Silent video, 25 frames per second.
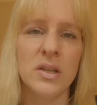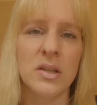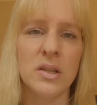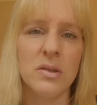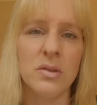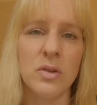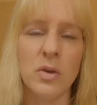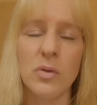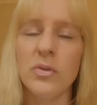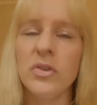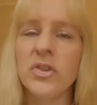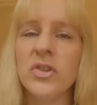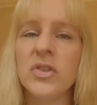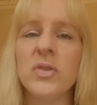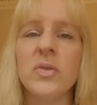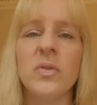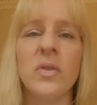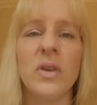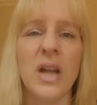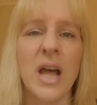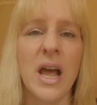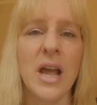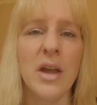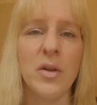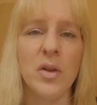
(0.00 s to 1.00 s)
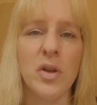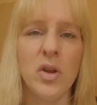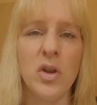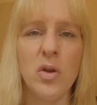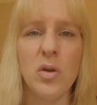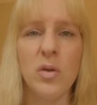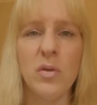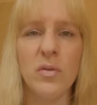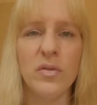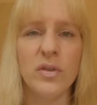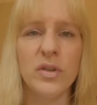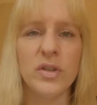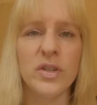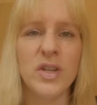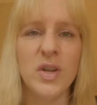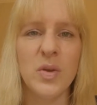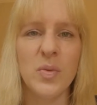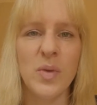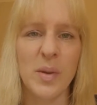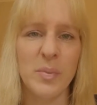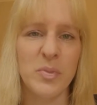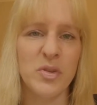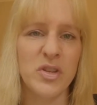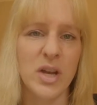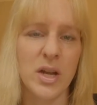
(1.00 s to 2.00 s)
Don't just rely on the university
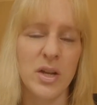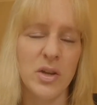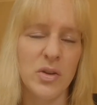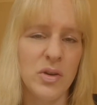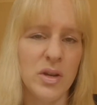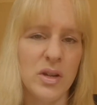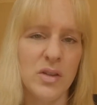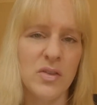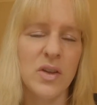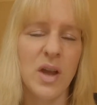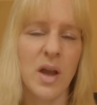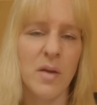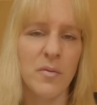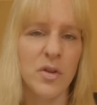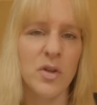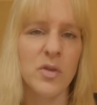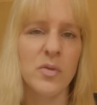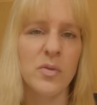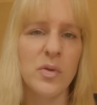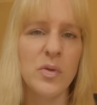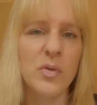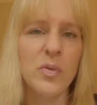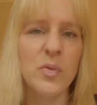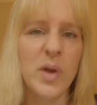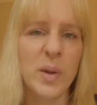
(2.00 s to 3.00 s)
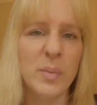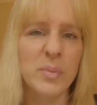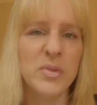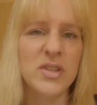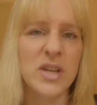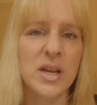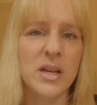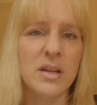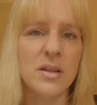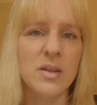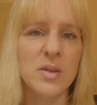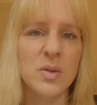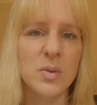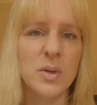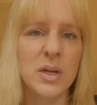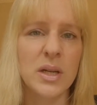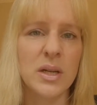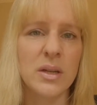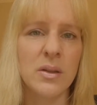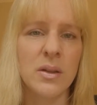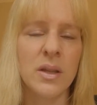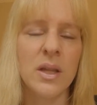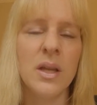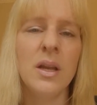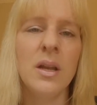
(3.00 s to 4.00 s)
website. You need to have your own website as
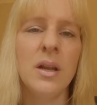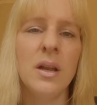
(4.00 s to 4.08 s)
well.